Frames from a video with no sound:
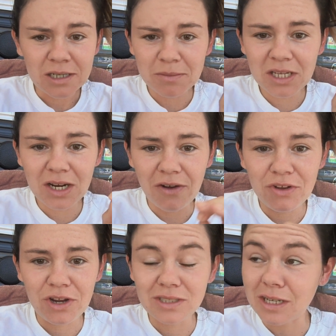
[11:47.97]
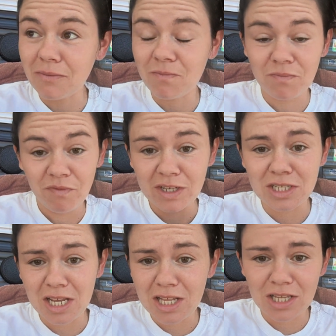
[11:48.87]
I'm going to get off of here because I'm
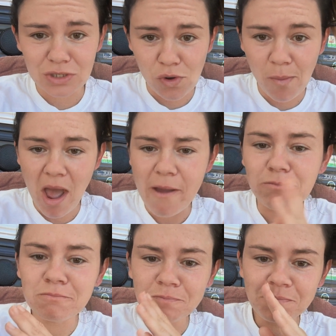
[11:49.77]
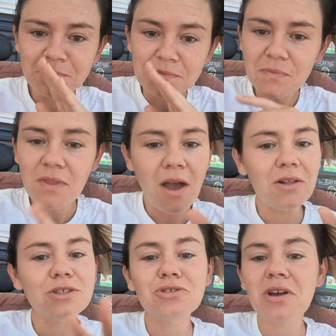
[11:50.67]
fixing to eat this whole pie.
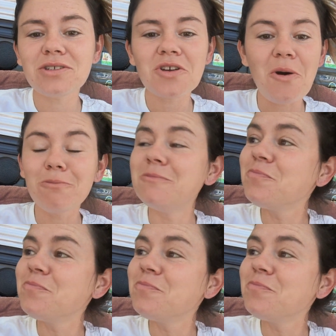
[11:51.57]
I'll let you guys go.